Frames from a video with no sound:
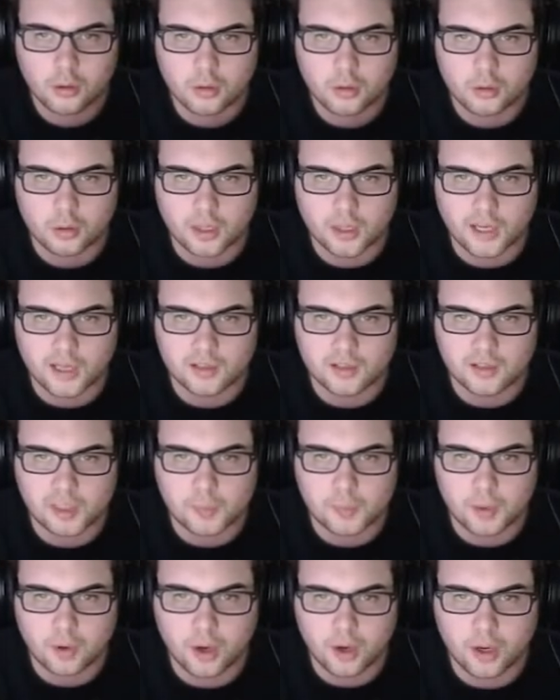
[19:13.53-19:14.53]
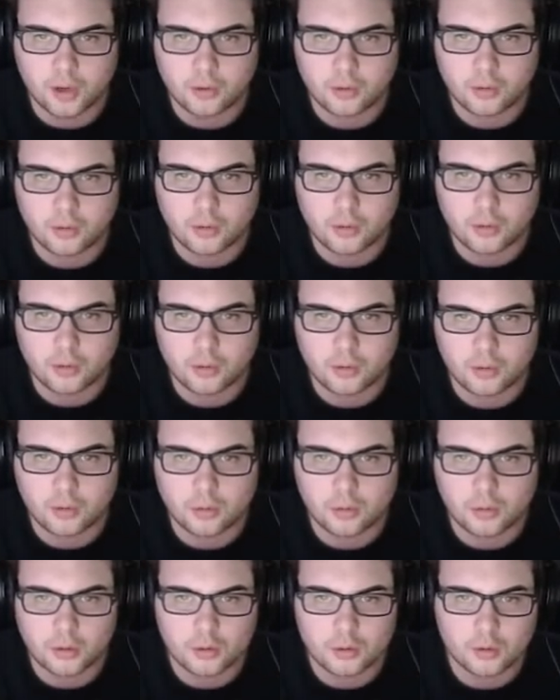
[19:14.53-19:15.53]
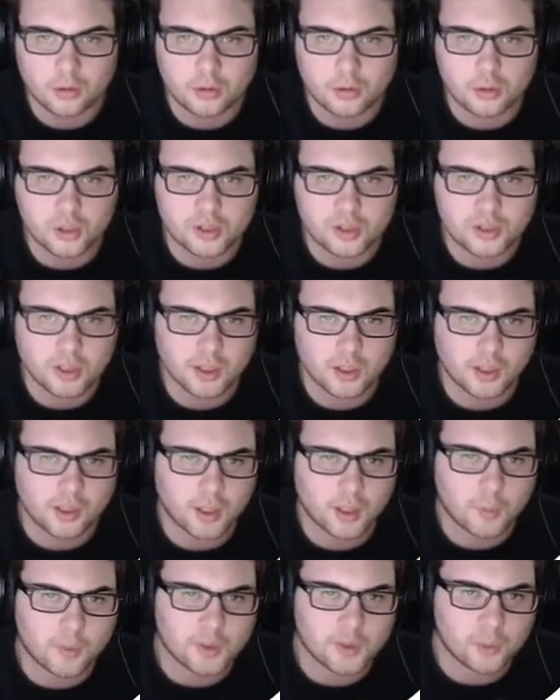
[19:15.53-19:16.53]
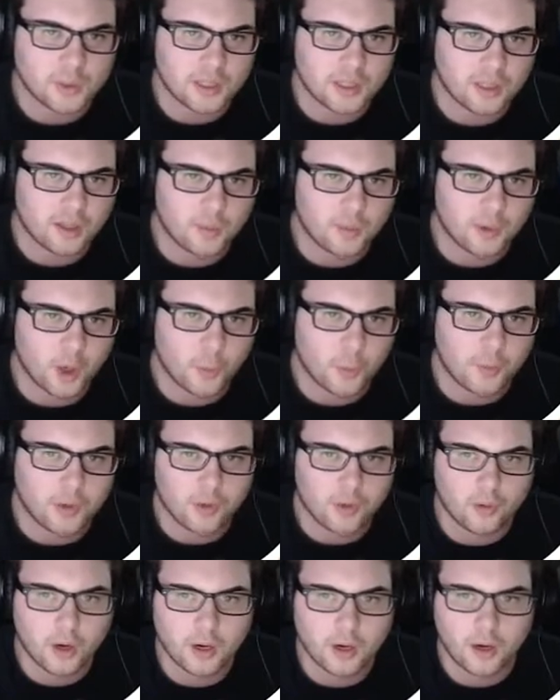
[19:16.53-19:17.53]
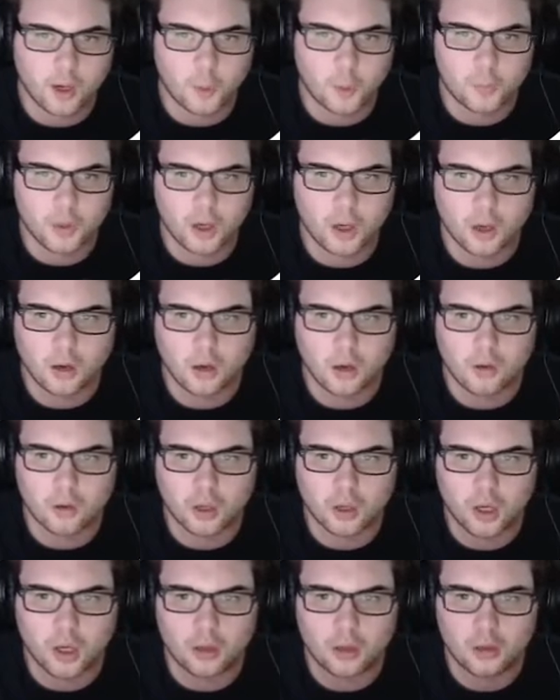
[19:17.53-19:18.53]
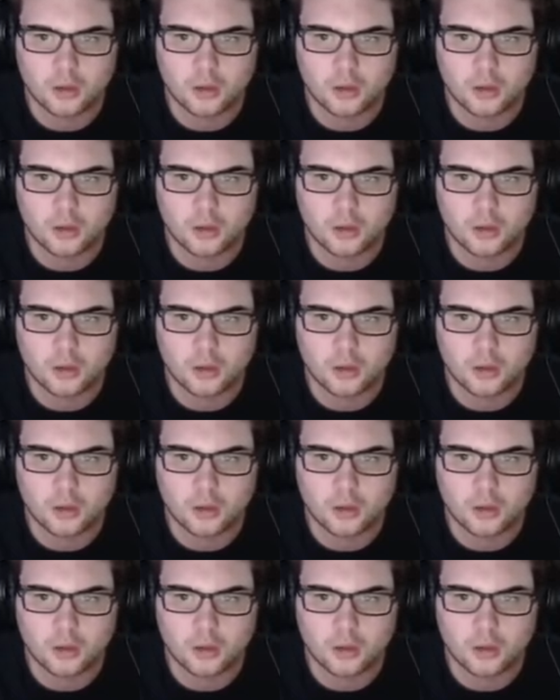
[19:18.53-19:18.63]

You can't see me, right? She's not gonna come this way now that we opened it, right? I hope not. Oh god